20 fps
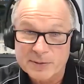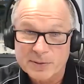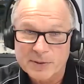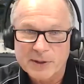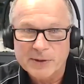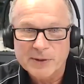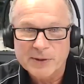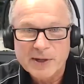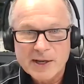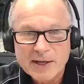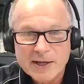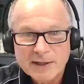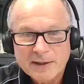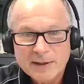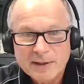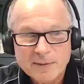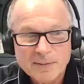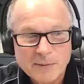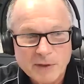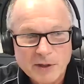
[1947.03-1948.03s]
Well,
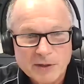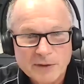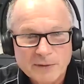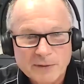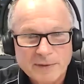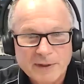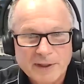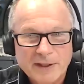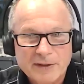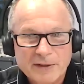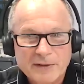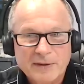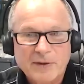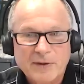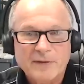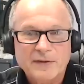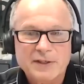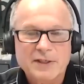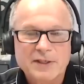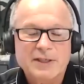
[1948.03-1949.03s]
you can
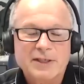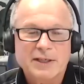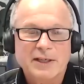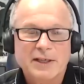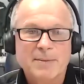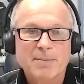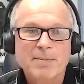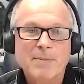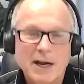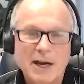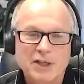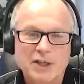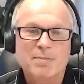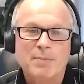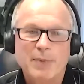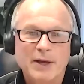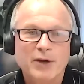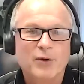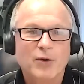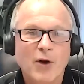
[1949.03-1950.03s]
obviously see you're much
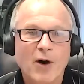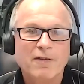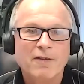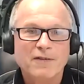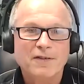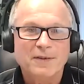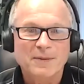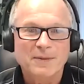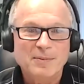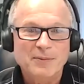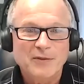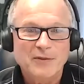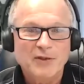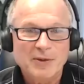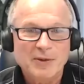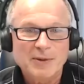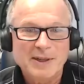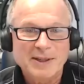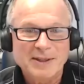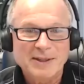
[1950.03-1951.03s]
better off from
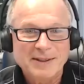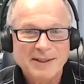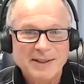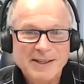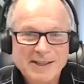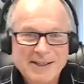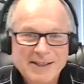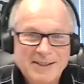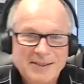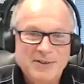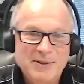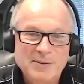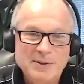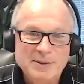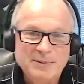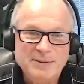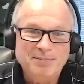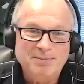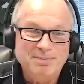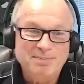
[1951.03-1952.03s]
a
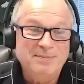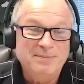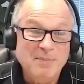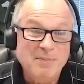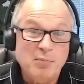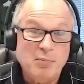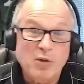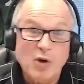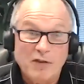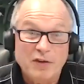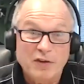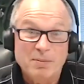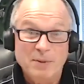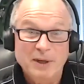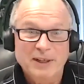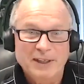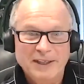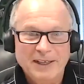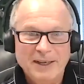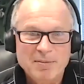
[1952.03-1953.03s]

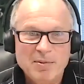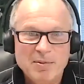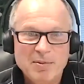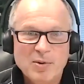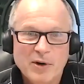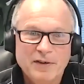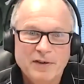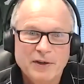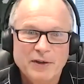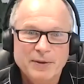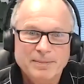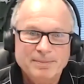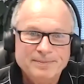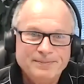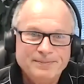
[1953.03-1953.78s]
profitability point of view.